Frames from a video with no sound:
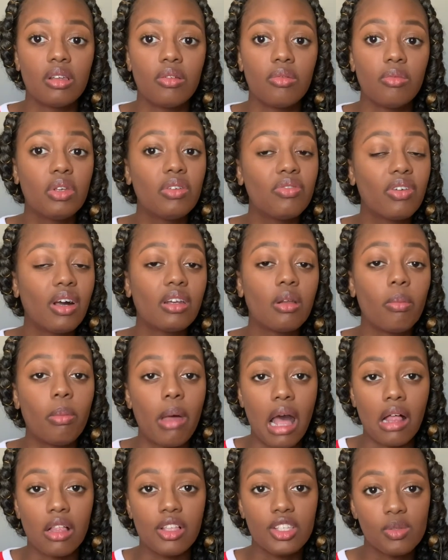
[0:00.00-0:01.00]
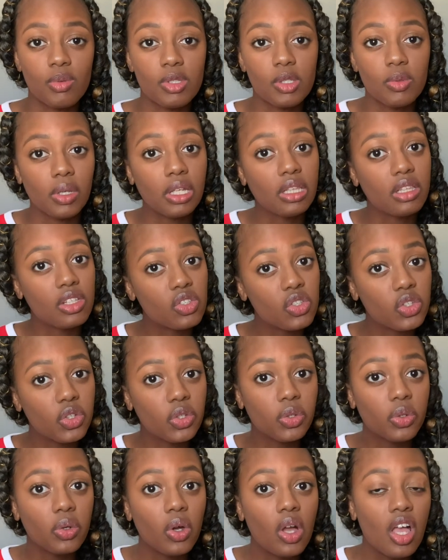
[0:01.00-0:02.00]
We found a balance between the
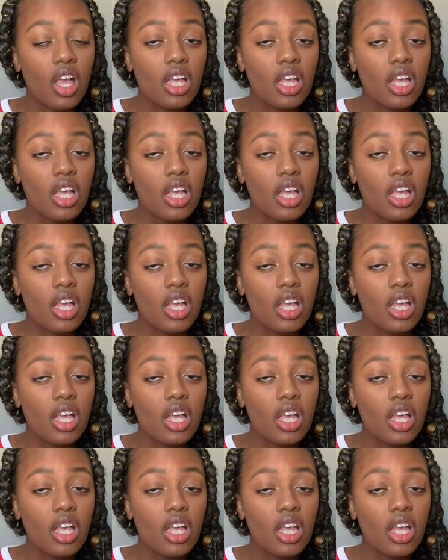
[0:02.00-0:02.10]
two.